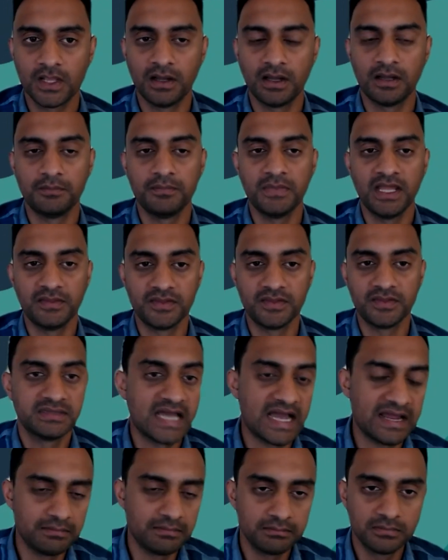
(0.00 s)
Um, and that,
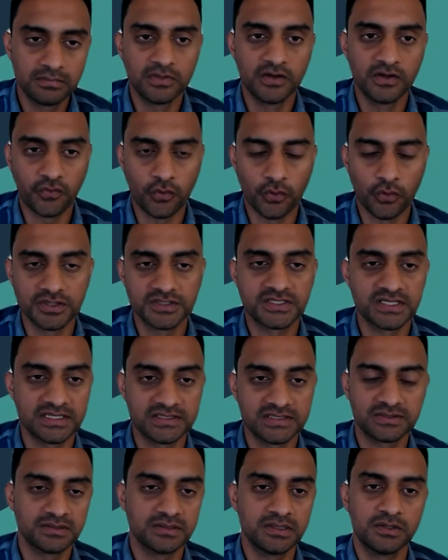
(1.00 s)
that, of course,
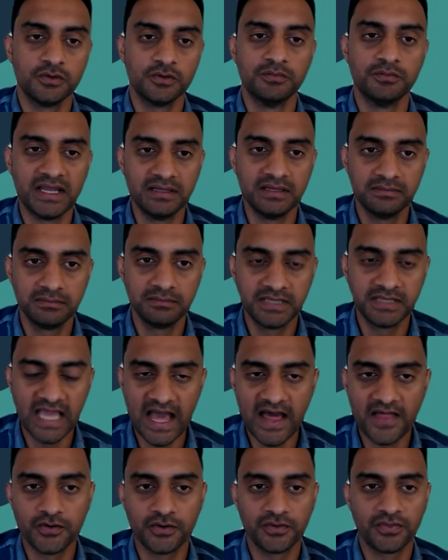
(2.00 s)
as you might
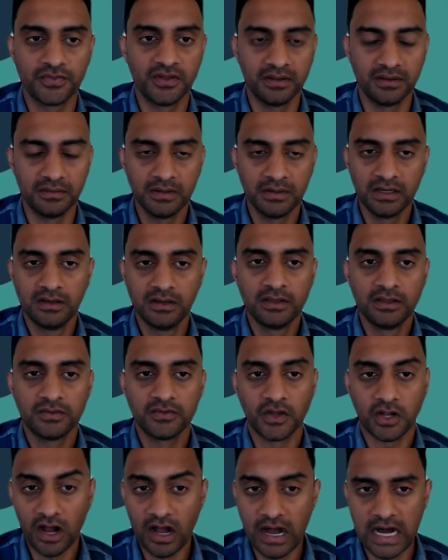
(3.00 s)
gather, the
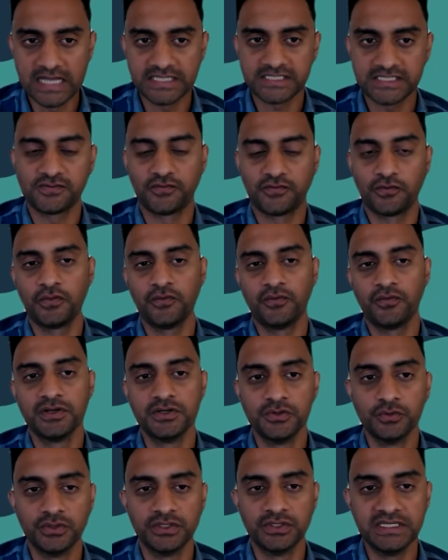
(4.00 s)
the cost for the
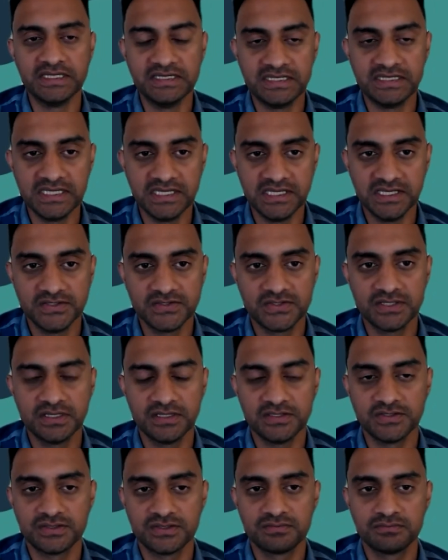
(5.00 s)
renewal ED is
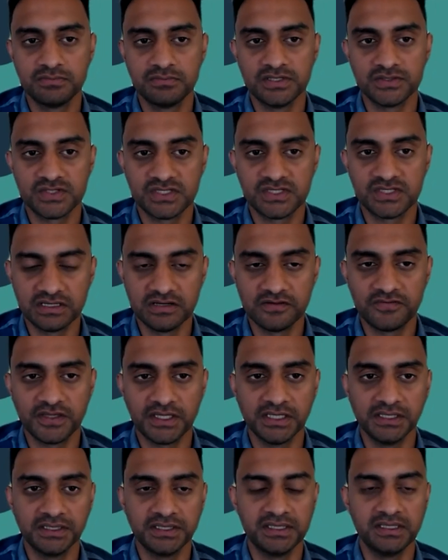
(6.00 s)
is is
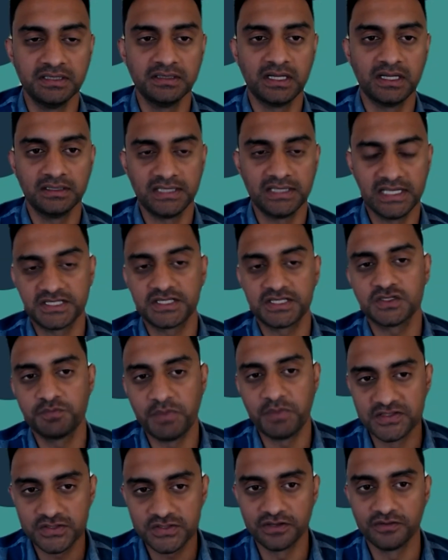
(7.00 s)
significantly uh, less
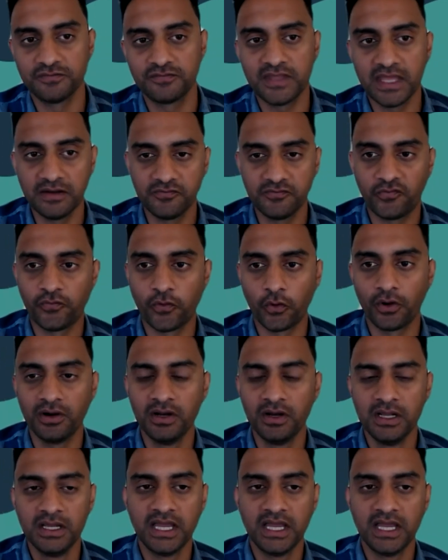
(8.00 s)
expensive than
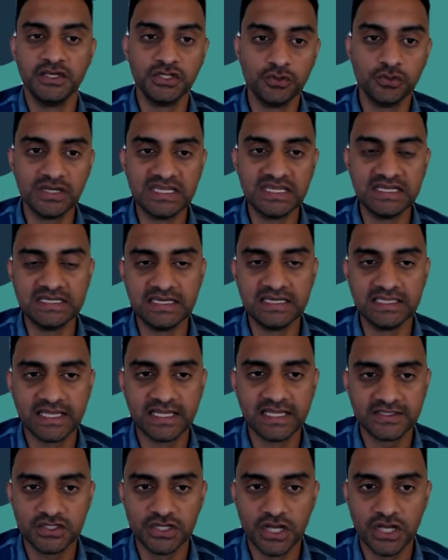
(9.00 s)
for a new ED
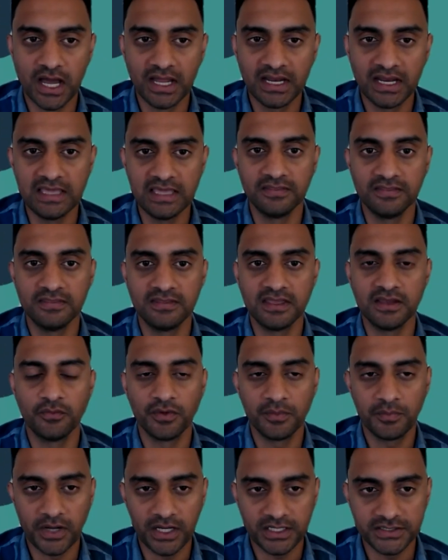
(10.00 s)
that's not in the
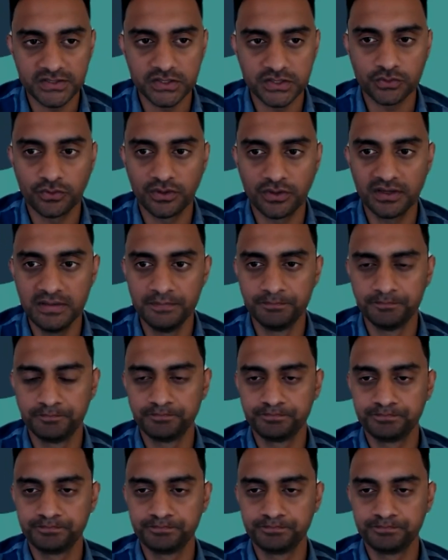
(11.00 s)
repository.